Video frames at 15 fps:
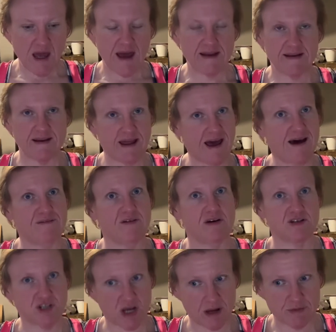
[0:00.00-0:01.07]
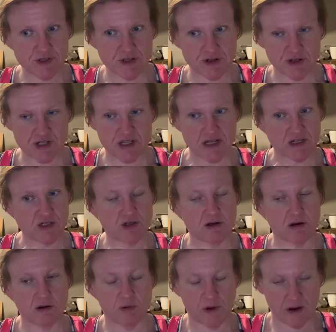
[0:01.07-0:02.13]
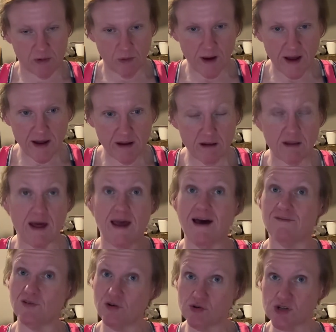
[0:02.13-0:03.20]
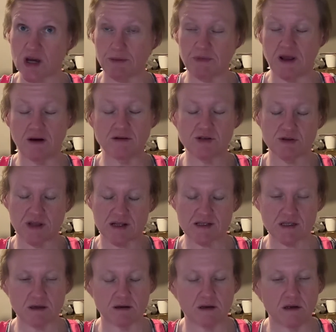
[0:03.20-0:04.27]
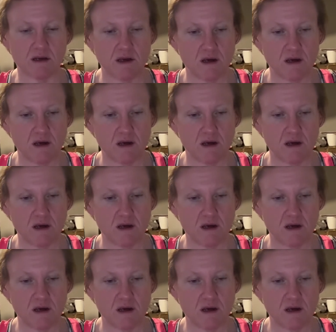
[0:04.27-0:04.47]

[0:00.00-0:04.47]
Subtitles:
I did have a job search that took quite a while. I have a new job now, so that's good.